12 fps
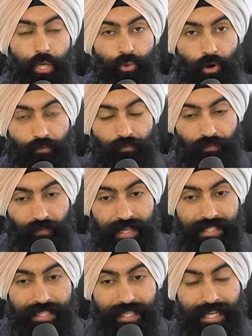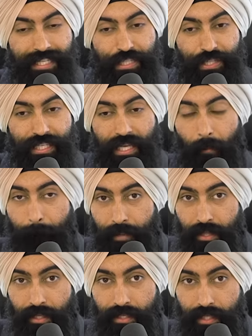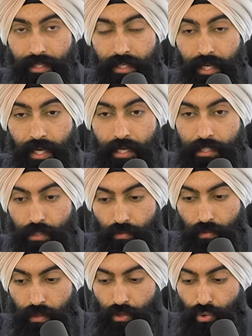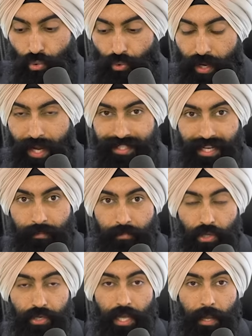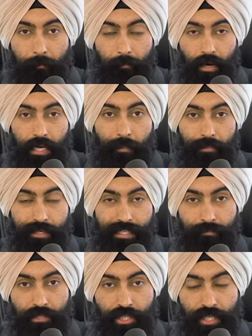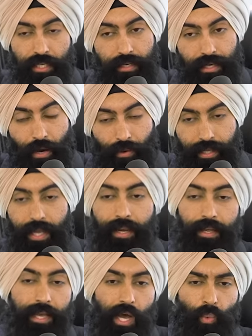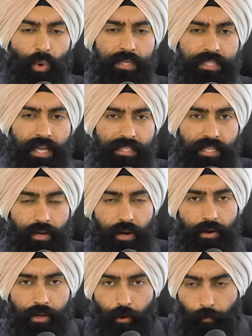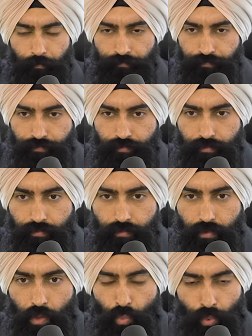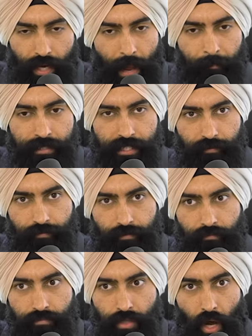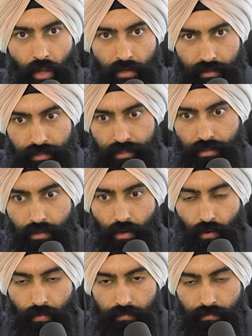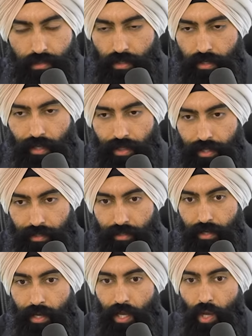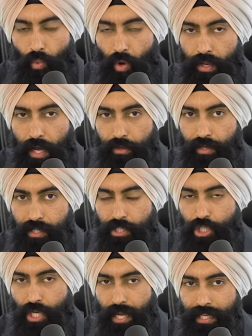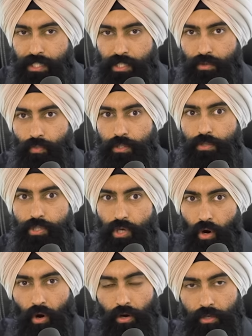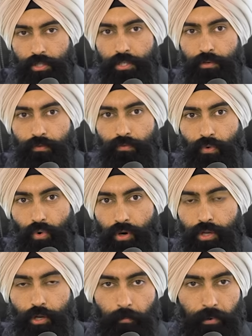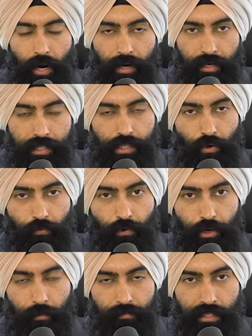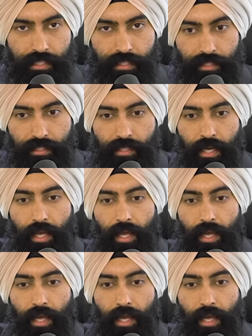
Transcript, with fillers: You're investing into the ability to create and build a money printing machine. Now, again, worst case scenario, what happens if dollars go to nothing? Well, now you can change what you charge for your products or for your business.